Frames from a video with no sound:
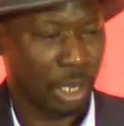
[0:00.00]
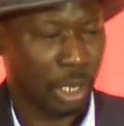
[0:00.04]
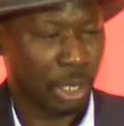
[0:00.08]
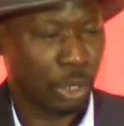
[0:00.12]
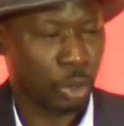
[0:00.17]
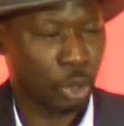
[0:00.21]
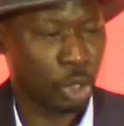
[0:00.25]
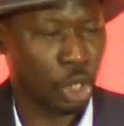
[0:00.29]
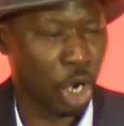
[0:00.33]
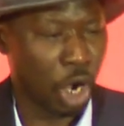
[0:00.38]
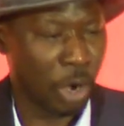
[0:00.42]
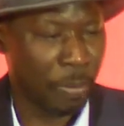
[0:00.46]

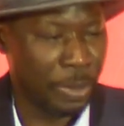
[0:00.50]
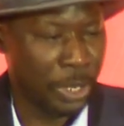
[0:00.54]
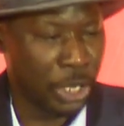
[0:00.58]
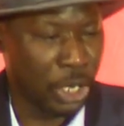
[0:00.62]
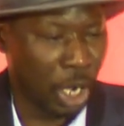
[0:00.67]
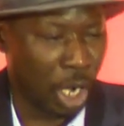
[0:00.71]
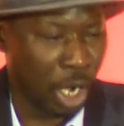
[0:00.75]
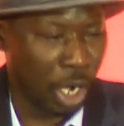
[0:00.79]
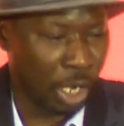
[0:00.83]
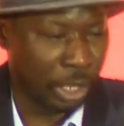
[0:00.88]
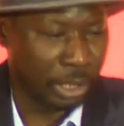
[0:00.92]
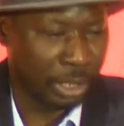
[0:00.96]
To go
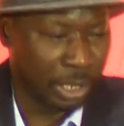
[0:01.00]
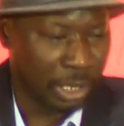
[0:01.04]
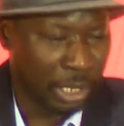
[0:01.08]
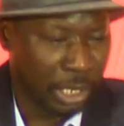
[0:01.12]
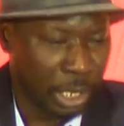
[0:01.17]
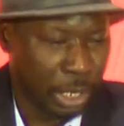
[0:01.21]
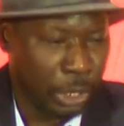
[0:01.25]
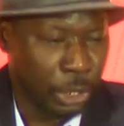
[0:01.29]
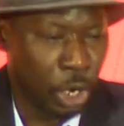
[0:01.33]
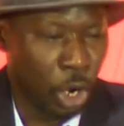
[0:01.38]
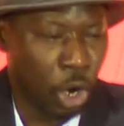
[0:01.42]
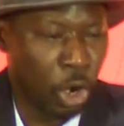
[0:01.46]
beyond
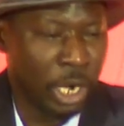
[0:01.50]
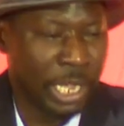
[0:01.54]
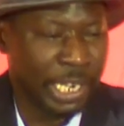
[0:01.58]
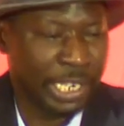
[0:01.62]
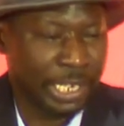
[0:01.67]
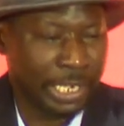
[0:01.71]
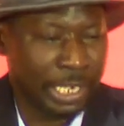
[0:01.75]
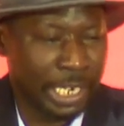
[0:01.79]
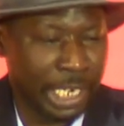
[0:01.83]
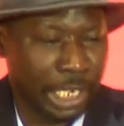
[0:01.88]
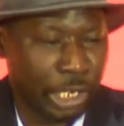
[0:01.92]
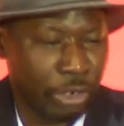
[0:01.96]
the
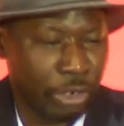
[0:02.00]
holistic